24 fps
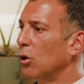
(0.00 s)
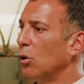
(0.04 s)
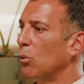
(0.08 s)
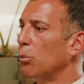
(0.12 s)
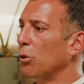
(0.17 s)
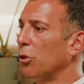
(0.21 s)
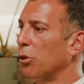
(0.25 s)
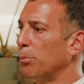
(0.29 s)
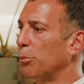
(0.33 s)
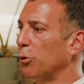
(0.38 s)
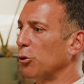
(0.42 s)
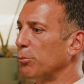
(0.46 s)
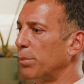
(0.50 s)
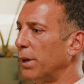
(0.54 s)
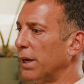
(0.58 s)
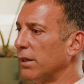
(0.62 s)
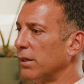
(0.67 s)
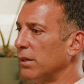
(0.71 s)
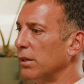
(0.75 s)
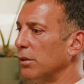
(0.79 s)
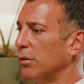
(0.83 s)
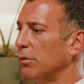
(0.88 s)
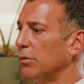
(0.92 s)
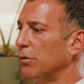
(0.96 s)
with a
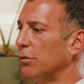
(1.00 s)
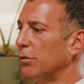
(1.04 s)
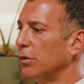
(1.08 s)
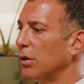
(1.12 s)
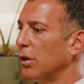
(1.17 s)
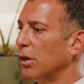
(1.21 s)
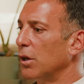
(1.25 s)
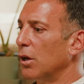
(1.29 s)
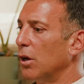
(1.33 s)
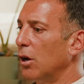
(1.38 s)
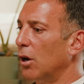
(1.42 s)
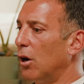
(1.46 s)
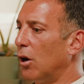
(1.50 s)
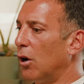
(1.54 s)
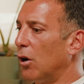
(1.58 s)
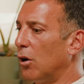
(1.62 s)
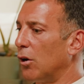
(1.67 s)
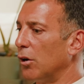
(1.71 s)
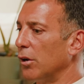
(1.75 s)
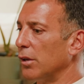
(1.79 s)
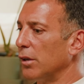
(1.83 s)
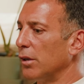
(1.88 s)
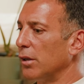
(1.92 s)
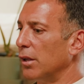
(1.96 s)
perspective
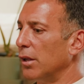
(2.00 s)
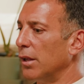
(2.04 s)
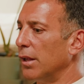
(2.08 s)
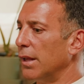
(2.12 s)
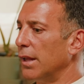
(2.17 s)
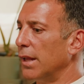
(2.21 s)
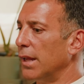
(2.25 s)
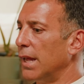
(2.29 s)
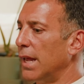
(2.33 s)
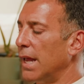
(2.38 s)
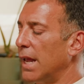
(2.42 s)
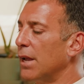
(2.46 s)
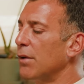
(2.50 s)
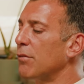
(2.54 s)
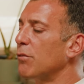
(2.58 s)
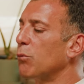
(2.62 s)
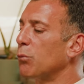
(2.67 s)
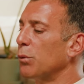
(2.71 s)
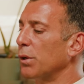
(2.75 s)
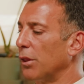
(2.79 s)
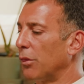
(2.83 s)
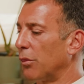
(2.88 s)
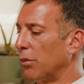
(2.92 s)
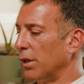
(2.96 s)
on
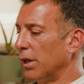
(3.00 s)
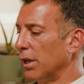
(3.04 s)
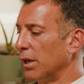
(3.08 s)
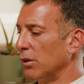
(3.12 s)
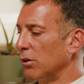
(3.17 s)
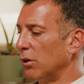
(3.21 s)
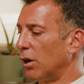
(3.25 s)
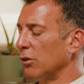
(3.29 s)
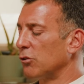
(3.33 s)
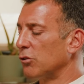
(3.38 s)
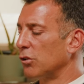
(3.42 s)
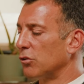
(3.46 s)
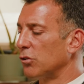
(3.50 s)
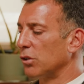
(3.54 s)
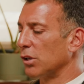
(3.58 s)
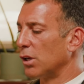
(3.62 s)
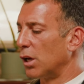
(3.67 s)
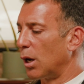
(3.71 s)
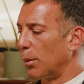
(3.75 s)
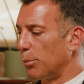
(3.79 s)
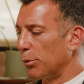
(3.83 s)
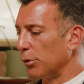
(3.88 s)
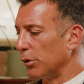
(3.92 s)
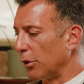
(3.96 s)
everything, not just a
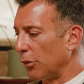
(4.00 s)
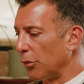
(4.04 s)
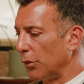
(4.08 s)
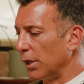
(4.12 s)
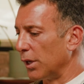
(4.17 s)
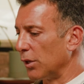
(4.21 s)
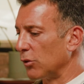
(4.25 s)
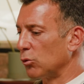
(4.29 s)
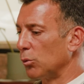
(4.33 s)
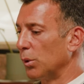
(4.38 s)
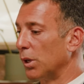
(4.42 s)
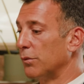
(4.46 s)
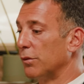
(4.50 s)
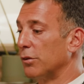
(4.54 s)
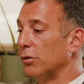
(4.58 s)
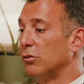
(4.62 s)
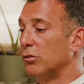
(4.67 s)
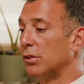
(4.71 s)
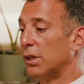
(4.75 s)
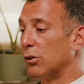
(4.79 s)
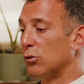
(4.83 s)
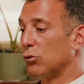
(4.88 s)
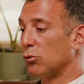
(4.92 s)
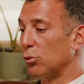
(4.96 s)
couple of things. So we have a
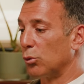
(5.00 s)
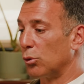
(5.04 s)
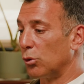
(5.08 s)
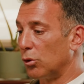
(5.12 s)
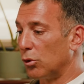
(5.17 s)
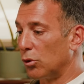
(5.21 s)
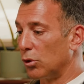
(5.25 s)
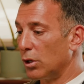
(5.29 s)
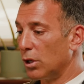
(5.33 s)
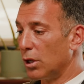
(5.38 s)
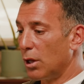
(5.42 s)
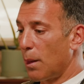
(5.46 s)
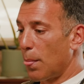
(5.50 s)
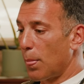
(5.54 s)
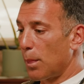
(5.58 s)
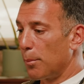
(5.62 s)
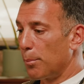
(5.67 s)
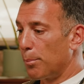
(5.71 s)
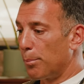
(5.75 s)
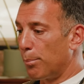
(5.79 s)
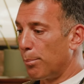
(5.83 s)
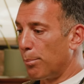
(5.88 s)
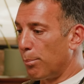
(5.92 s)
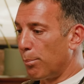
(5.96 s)
central
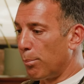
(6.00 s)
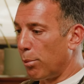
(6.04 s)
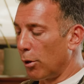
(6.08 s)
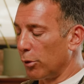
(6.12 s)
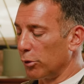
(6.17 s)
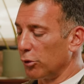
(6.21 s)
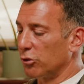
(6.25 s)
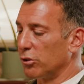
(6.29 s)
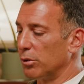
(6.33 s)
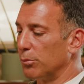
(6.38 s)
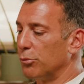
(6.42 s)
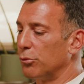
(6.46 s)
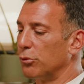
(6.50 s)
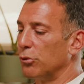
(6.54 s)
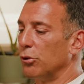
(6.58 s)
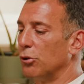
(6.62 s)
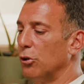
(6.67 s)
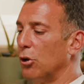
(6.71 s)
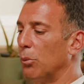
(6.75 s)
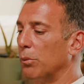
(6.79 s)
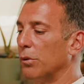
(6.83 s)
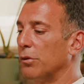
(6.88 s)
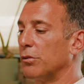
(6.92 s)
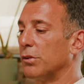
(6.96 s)
partnership
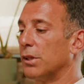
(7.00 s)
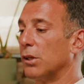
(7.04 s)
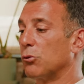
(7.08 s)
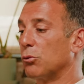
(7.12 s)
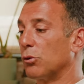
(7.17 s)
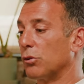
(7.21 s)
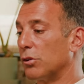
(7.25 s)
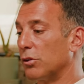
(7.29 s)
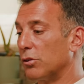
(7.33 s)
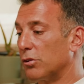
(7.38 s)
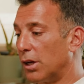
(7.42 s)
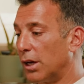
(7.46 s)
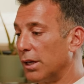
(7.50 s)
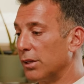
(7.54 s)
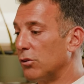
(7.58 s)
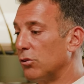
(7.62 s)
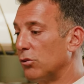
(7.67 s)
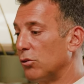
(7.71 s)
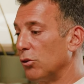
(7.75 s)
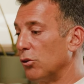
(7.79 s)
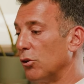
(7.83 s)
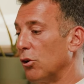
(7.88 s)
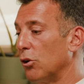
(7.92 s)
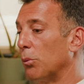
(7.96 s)
studio, we have a central design
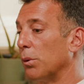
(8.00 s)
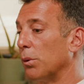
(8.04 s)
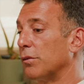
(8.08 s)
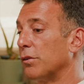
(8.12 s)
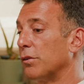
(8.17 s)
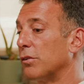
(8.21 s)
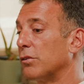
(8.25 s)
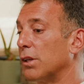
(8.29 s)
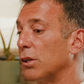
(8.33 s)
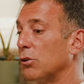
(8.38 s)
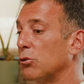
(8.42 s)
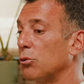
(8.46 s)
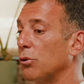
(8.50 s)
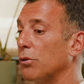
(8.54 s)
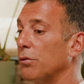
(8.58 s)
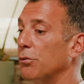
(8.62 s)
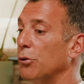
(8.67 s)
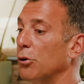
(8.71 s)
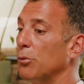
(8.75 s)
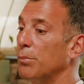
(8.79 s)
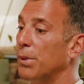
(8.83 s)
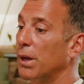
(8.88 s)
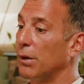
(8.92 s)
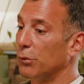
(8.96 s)
studio, we have a central food
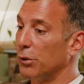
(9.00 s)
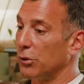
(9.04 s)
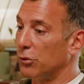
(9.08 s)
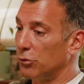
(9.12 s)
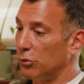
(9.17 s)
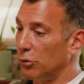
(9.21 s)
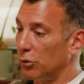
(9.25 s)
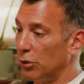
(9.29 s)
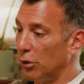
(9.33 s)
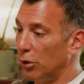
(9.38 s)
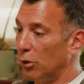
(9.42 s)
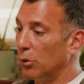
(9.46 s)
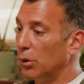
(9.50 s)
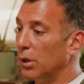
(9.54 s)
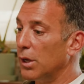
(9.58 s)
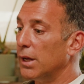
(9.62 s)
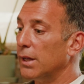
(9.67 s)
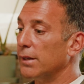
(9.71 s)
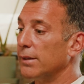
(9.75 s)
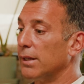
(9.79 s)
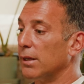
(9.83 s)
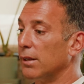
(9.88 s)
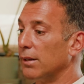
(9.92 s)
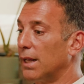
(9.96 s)
and beverage studio
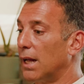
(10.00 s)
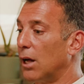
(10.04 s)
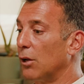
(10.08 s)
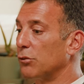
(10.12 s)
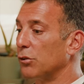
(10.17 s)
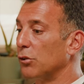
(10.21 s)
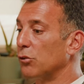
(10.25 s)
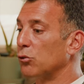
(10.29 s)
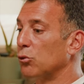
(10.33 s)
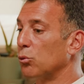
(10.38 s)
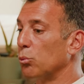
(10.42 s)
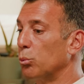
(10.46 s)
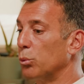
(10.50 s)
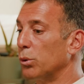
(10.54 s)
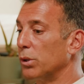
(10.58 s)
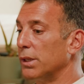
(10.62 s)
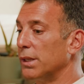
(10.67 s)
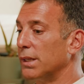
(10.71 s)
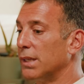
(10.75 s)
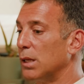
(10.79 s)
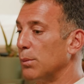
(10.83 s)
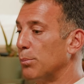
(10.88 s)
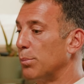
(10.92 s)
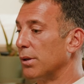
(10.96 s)
that allows us to really
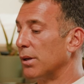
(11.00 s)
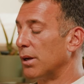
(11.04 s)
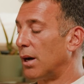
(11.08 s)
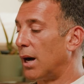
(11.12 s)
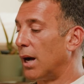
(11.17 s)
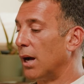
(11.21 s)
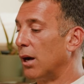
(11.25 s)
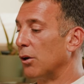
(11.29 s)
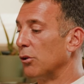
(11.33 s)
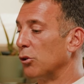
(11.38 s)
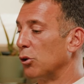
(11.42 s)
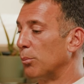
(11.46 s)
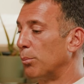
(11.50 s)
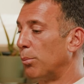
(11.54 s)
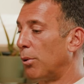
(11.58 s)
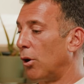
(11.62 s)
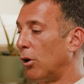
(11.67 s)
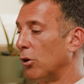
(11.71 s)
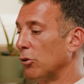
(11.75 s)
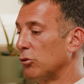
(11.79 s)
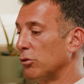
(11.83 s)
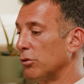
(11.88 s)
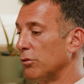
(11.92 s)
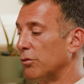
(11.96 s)
keep an eye on the
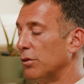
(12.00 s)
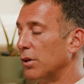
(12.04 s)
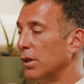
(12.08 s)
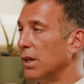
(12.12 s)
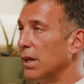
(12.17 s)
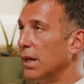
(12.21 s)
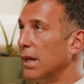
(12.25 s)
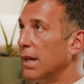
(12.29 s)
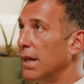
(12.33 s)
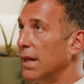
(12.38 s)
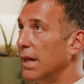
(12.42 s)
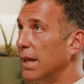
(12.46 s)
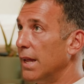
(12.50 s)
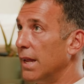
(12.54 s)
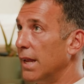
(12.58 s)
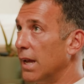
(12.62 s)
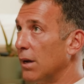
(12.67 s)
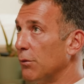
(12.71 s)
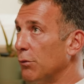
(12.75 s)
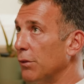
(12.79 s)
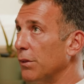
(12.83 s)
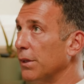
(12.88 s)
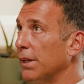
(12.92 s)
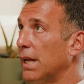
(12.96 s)
pulse of
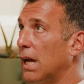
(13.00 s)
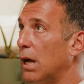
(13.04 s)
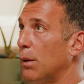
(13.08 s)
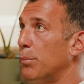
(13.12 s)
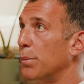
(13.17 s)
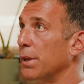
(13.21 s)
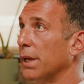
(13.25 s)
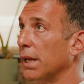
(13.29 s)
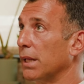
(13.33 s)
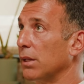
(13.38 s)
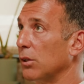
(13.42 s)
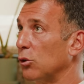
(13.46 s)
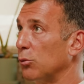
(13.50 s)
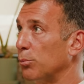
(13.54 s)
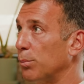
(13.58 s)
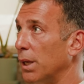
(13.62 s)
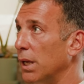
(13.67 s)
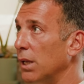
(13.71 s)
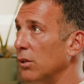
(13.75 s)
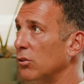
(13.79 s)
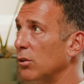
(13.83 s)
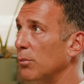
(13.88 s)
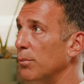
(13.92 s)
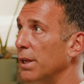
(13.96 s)
everything happening in the
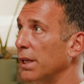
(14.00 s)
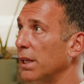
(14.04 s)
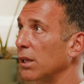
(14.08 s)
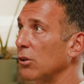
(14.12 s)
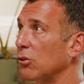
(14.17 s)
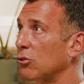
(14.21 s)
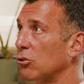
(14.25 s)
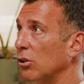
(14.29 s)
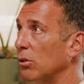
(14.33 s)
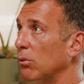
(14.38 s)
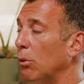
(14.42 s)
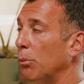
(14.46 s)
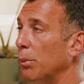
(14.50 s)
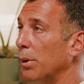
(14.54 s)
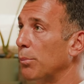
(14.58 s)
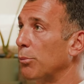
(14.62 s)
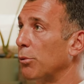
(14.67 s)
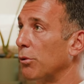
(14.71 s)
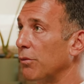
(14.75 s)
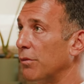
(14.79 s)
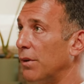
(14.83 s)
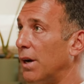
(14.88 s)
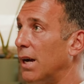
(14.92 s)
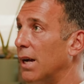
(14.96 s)
space and making sure that what we
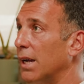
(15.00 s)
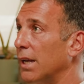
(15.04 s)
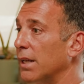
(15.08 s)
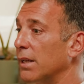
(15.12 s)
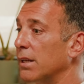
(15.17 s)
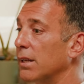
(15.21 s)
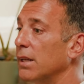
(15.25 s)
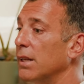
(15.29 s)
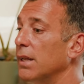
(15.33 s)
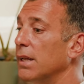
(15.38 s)
provide